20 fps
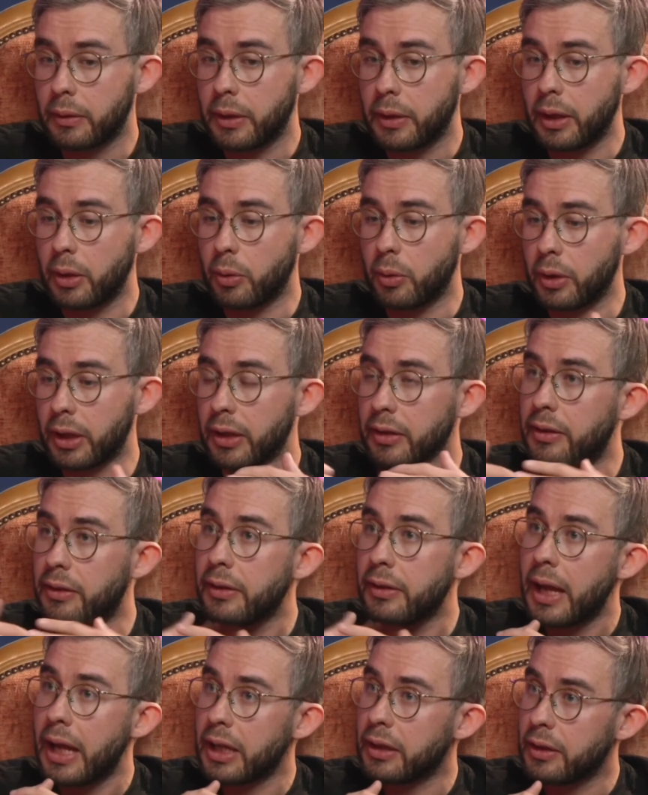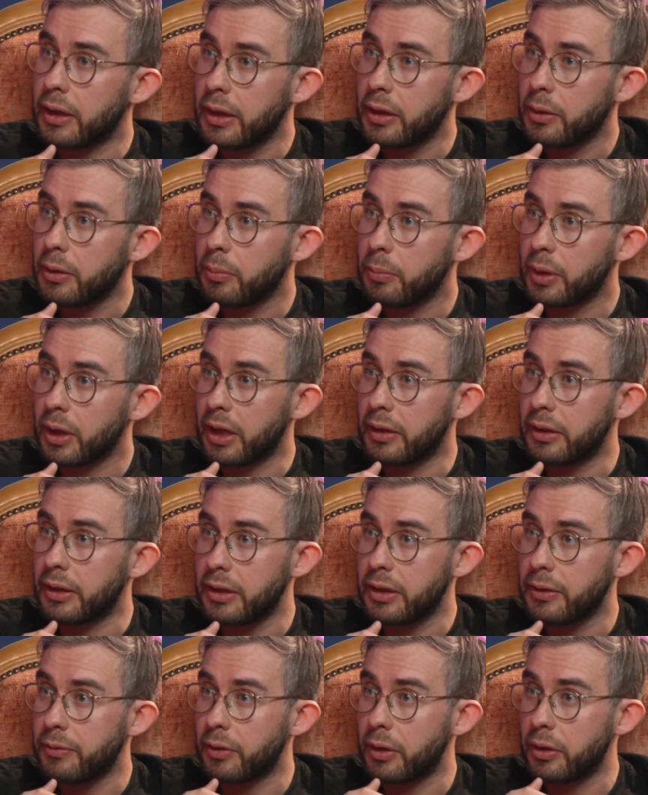that will intersect in completely
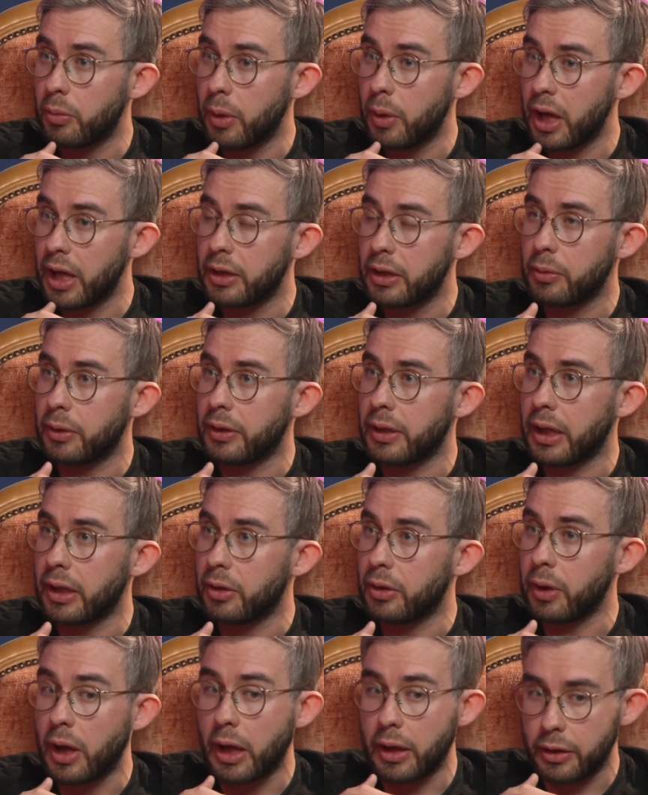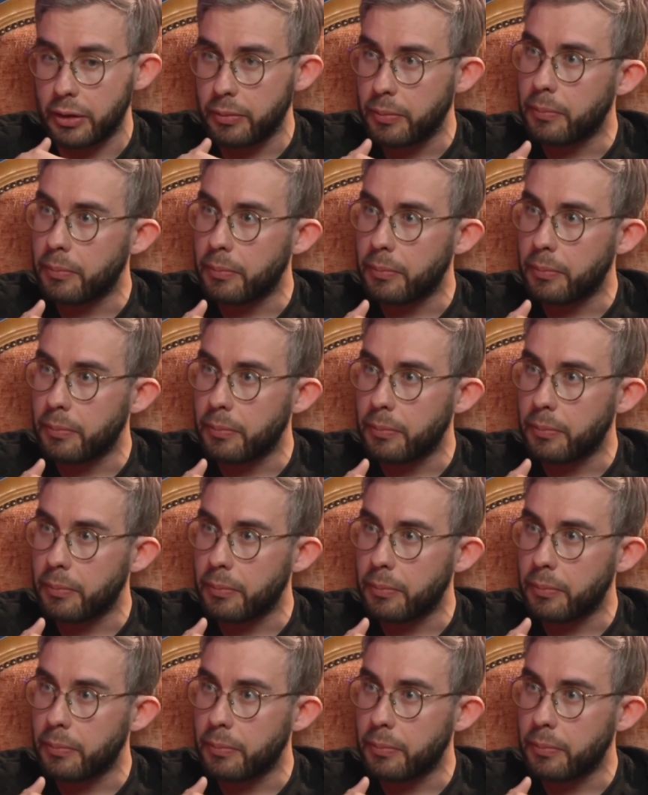different ways with each run.